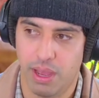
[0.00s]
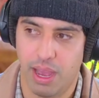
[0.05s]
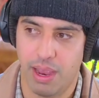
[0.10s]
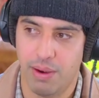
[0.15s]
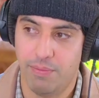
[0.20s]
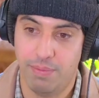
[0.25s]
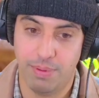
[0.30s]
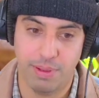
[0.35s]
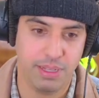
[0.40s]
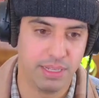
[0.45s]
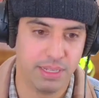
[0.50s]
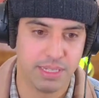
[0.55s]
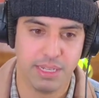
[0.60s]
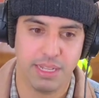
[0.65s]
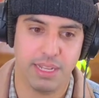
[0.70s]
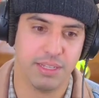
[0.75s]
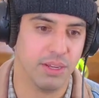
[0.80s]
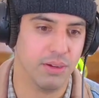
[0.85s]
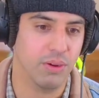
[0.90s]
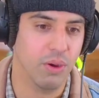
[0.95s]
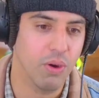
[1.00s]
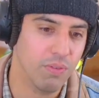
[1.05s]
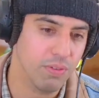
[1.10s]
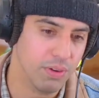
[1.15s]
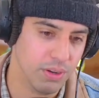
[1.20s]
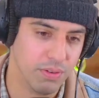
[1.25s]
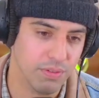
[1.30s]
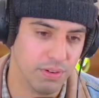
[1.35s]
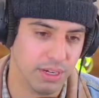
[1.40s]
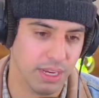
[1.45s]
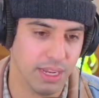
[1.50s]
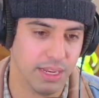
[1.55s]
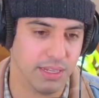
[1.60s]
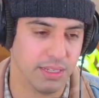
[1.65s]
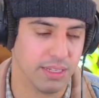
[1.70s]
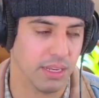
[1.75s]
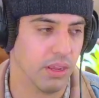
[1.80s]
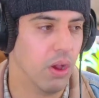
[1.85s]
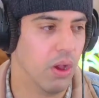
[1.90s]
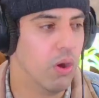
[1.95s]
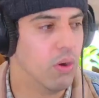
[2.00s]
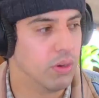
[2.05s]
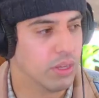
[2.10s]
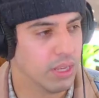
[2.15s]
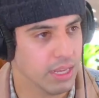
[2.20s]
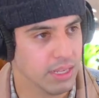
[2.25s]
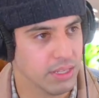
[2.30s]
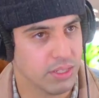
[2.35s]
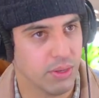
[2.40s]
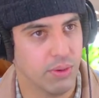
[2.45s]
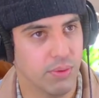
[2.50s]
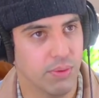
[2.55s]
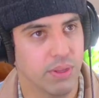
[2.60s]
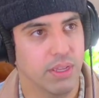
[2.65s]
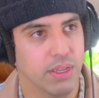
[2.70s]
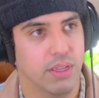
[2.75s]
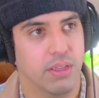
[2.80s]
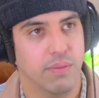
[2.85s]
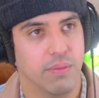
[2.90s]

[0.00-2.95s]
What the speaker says: I've been listening to that song over and over again, it's like, oh, okay, so